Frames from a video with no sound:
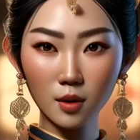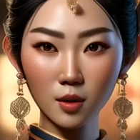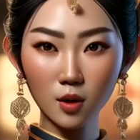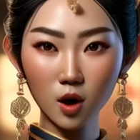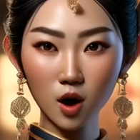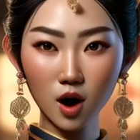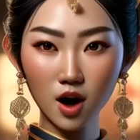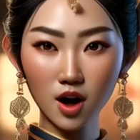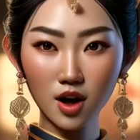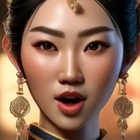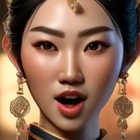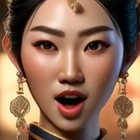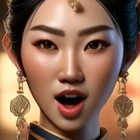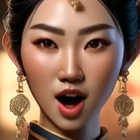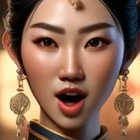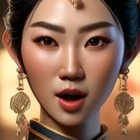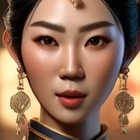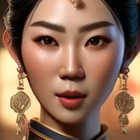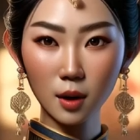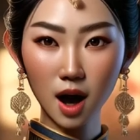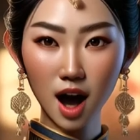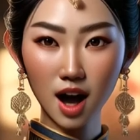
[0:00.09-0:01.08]
Royal
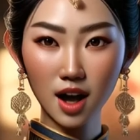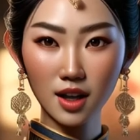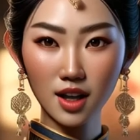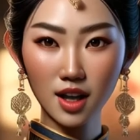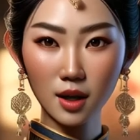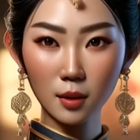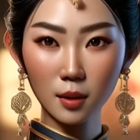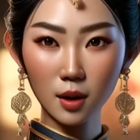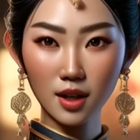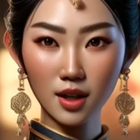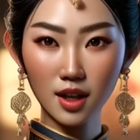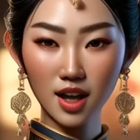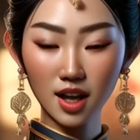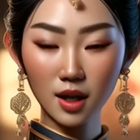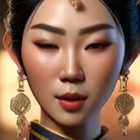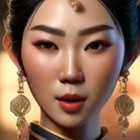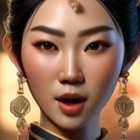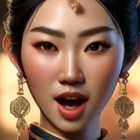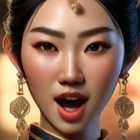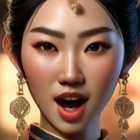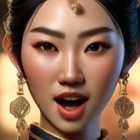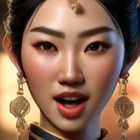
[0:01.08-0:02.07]
Han Palace Business
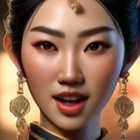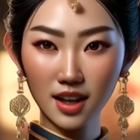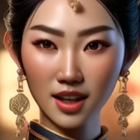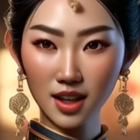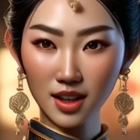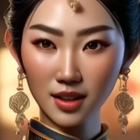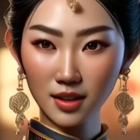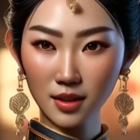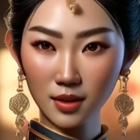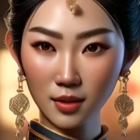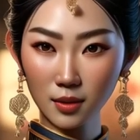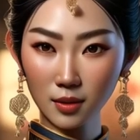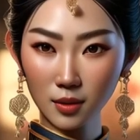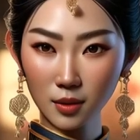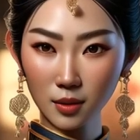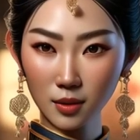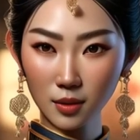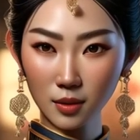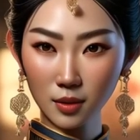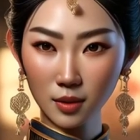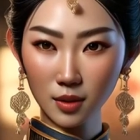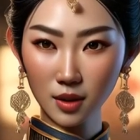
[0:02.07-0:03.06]
Plan.
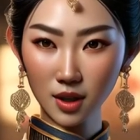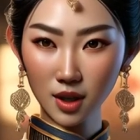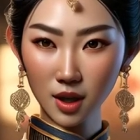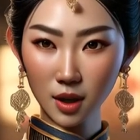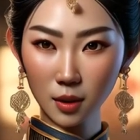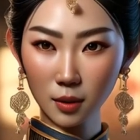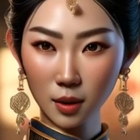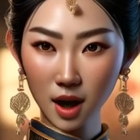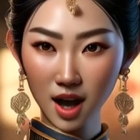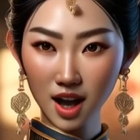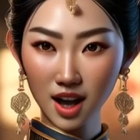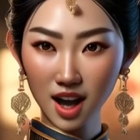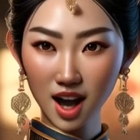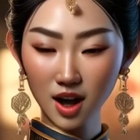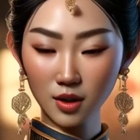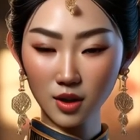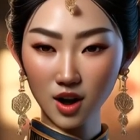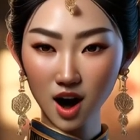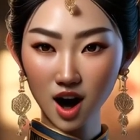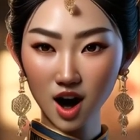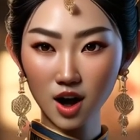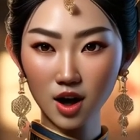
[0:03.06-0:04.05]
The meaning
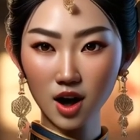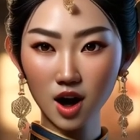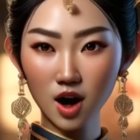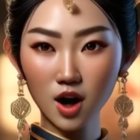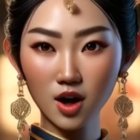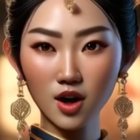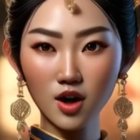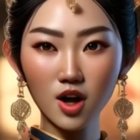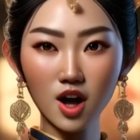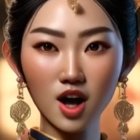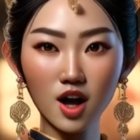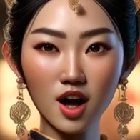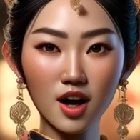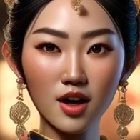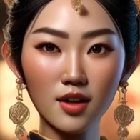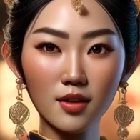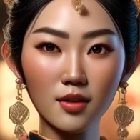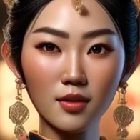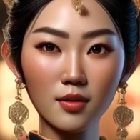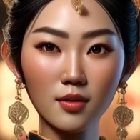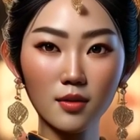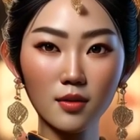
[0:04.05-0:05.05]
of Han culture.
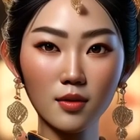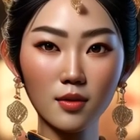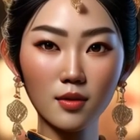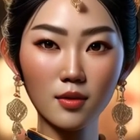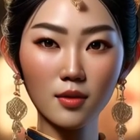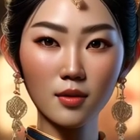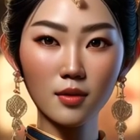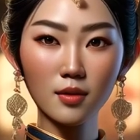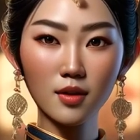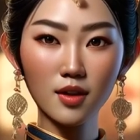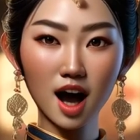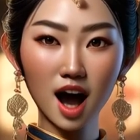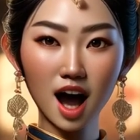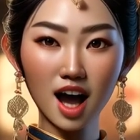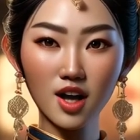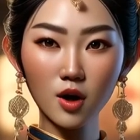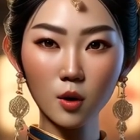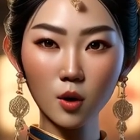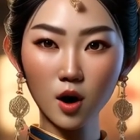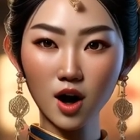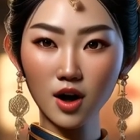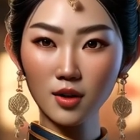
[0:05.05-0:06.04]

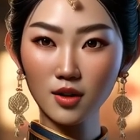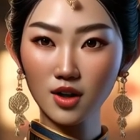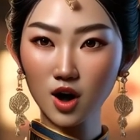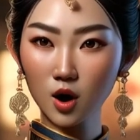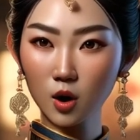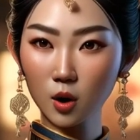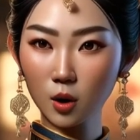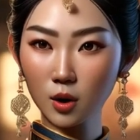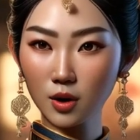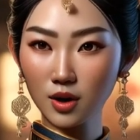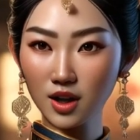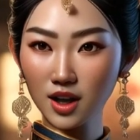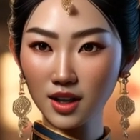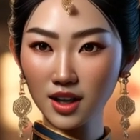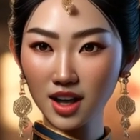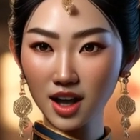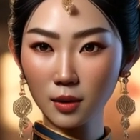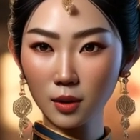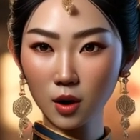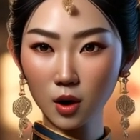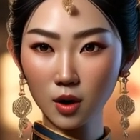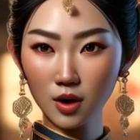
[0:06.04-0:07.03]
As one of the
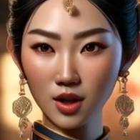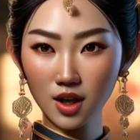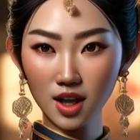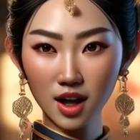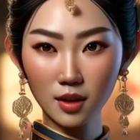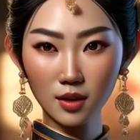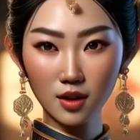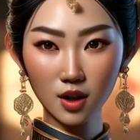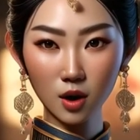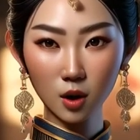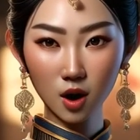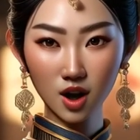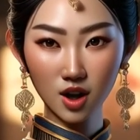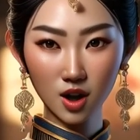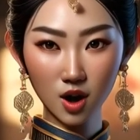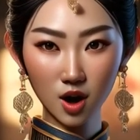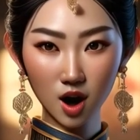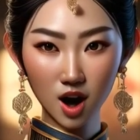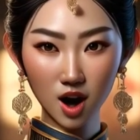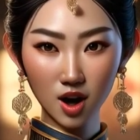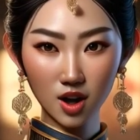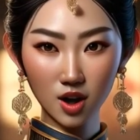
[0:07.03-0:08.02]
oldest and most
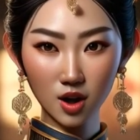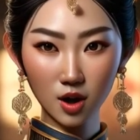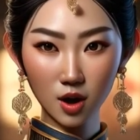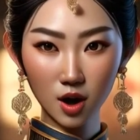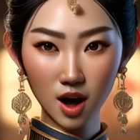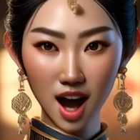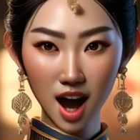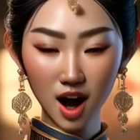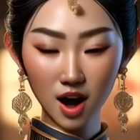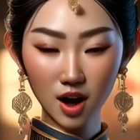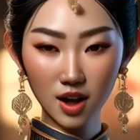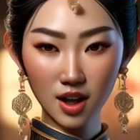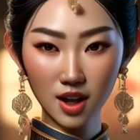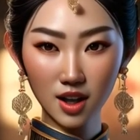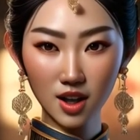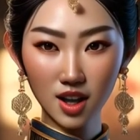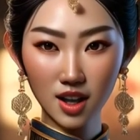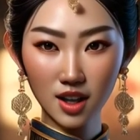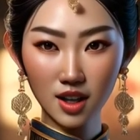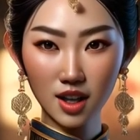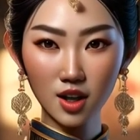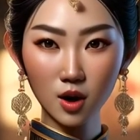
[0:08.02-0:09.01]
influential cultural
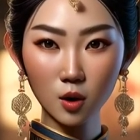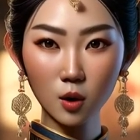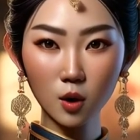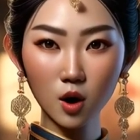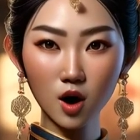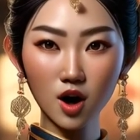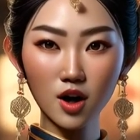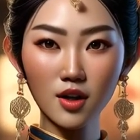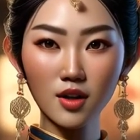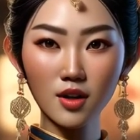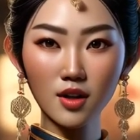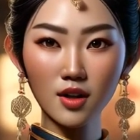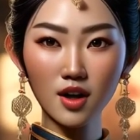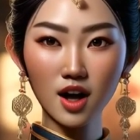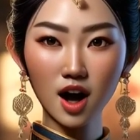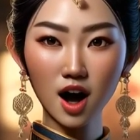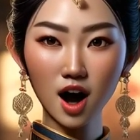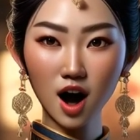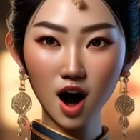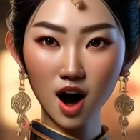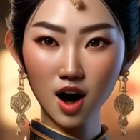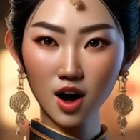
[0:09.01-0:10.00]
heritages in the world,
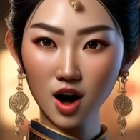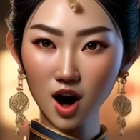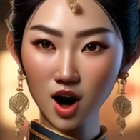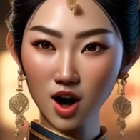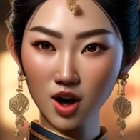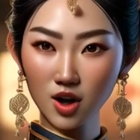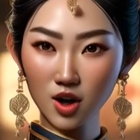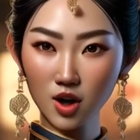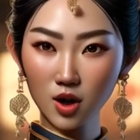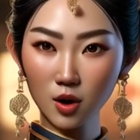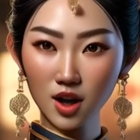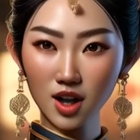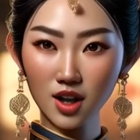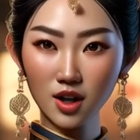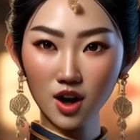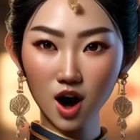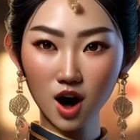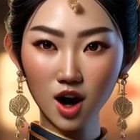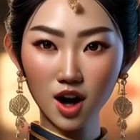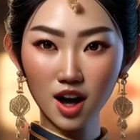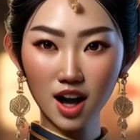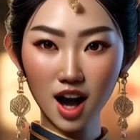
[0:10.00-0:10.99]
Han culture
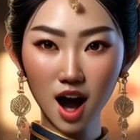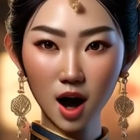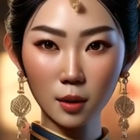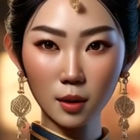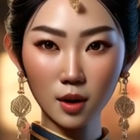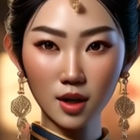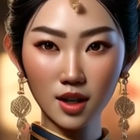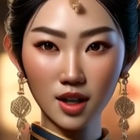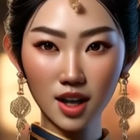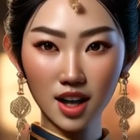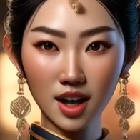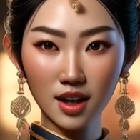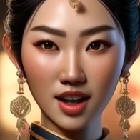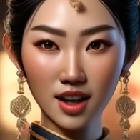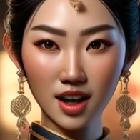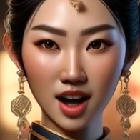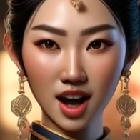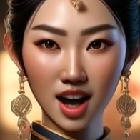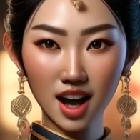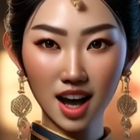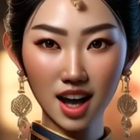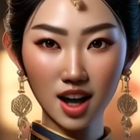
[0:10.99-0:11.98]
is all-encompassing,
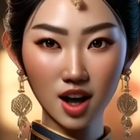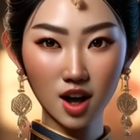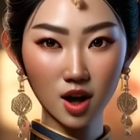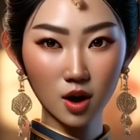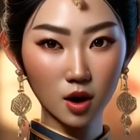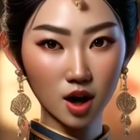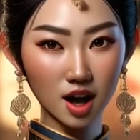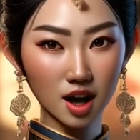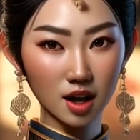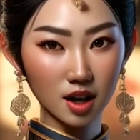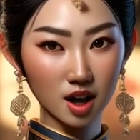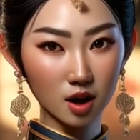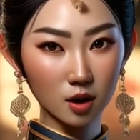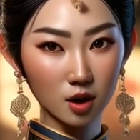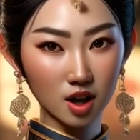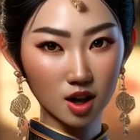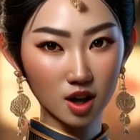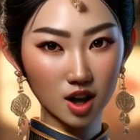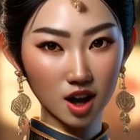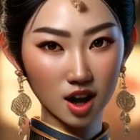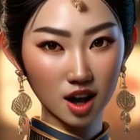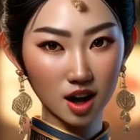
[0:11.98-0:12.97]
including
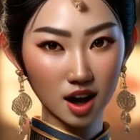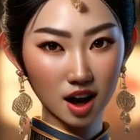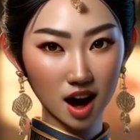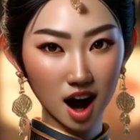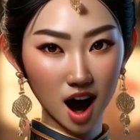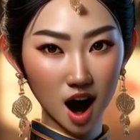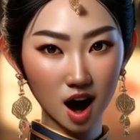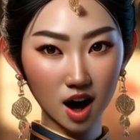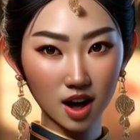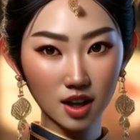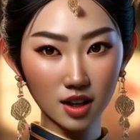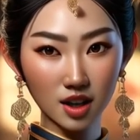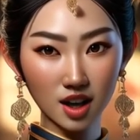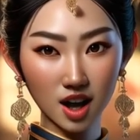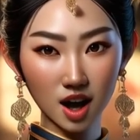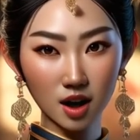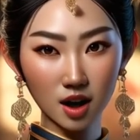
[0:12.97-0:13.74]
literature, art,